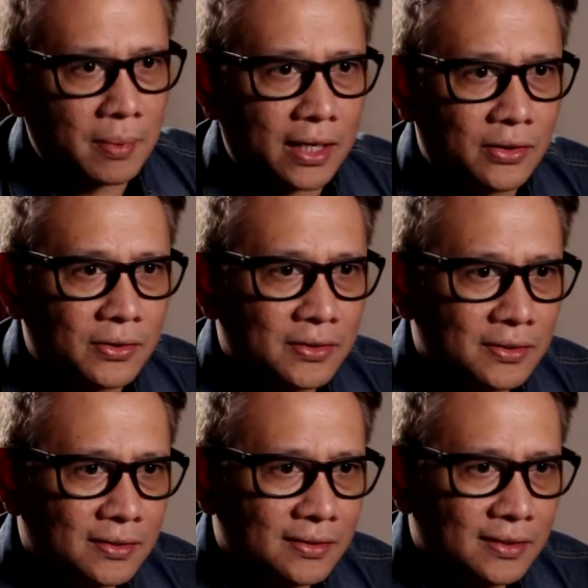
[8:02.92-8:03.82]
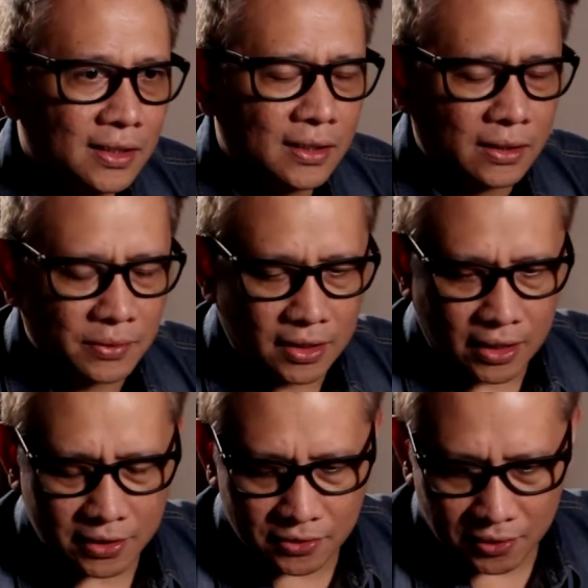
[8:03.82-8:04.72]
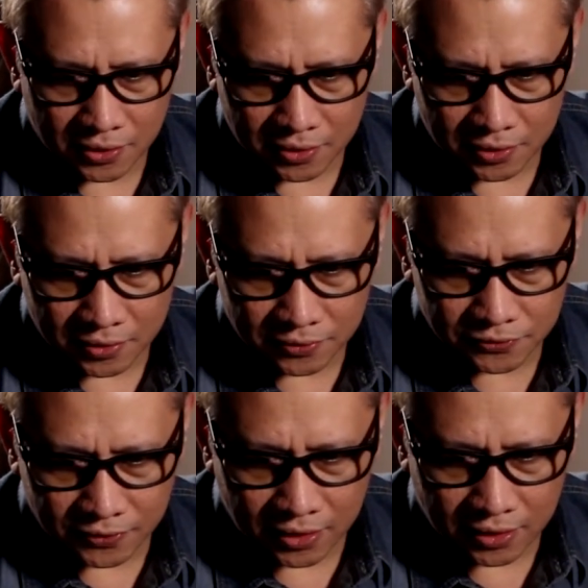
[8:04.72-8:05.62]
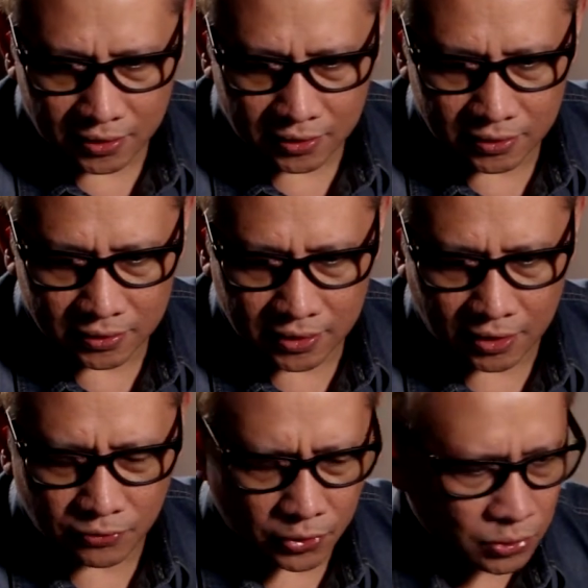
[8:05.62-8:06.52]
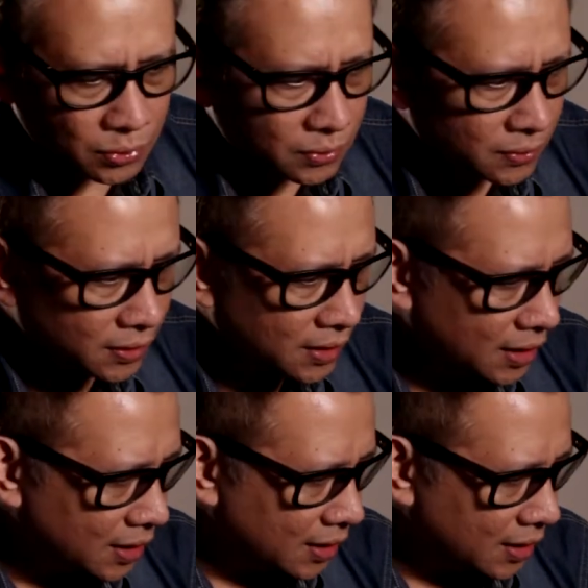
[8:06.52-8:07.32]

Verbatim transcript: D'Mango, mm-hmm. with the likes of uh, Ken Fortune,